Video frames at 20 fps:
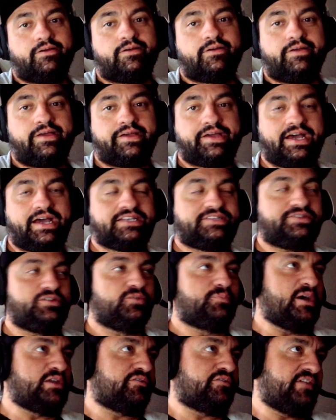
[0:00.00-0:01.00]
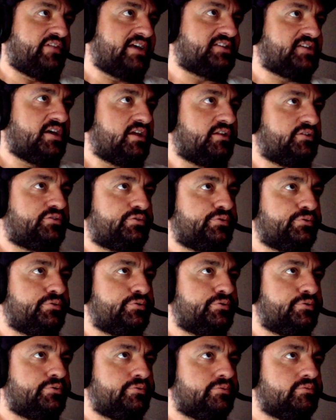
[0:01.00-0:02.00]
Hey guys, New Path of Exile
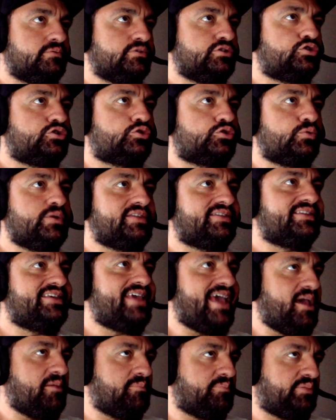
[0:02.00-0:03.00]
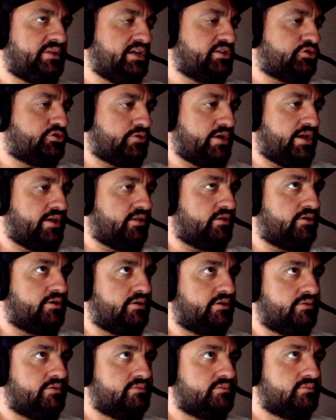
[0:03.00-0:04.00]
2 Druid gameplay trailer.
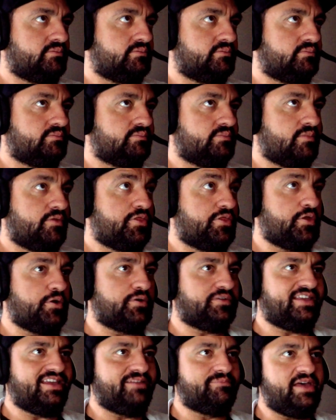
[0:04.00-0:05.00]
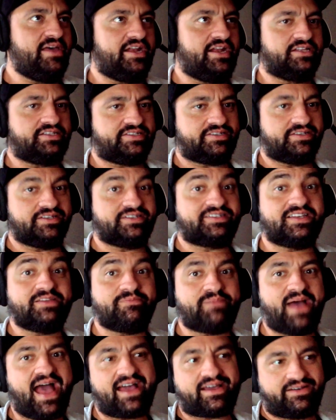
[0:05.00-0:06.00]
Um, so, 13 uh, minutes. Basically, Sit
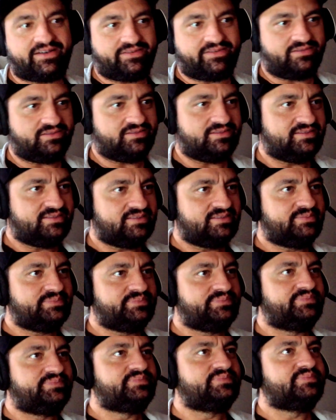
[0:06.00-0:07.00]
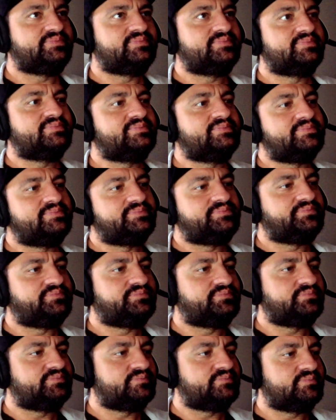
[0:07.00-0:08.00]
back. Um, uh, here we have uh, five different
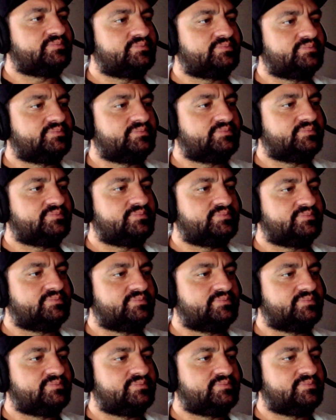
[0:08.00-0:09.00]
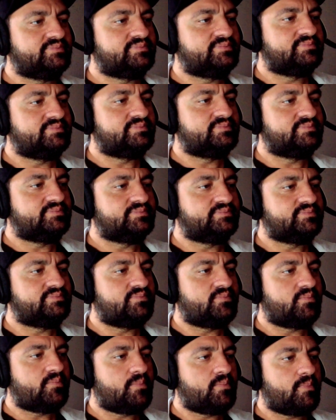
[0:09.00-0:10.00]
characters um, mm -hmm. that we're mm-hmm. showing um,
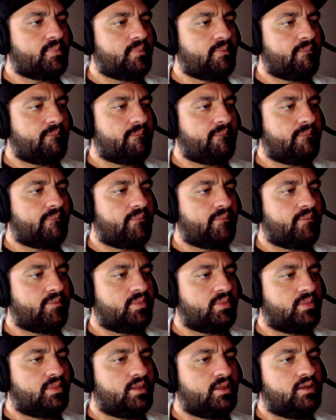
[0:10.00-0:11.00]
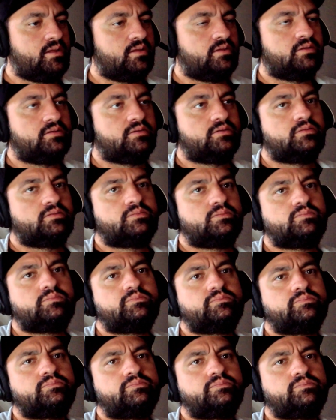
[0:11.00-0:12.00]
uh, on, on, the demo. Uh, these top four we were showing
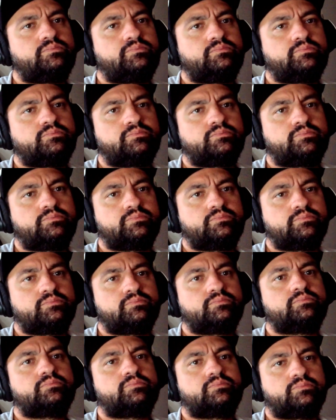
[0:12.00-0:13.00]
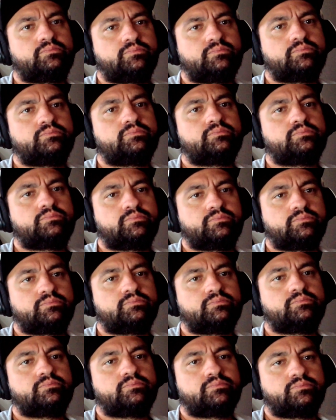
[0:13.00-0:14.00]
at ExileCon um, uh, when we
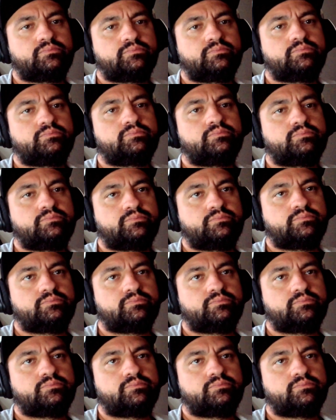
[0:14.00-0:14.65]
had it a few weeks ago.